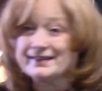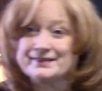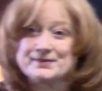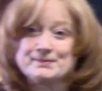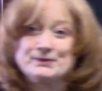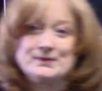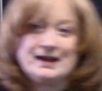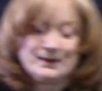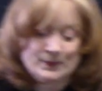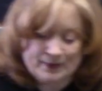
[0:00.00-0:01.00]
the spoon
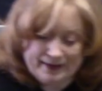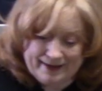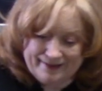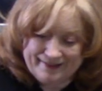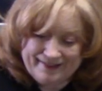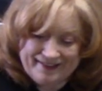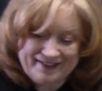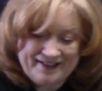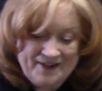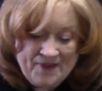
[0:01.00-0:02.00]
out of the way.
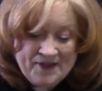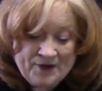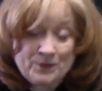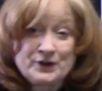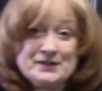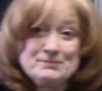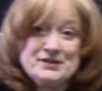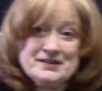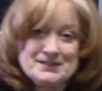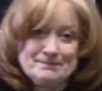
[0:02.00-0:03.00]
We're gonna
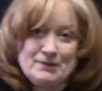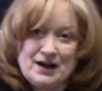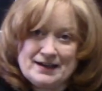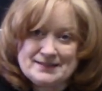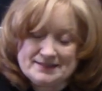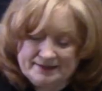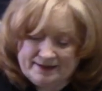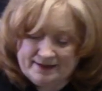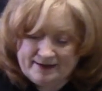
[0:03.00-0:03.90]
put in some pasta.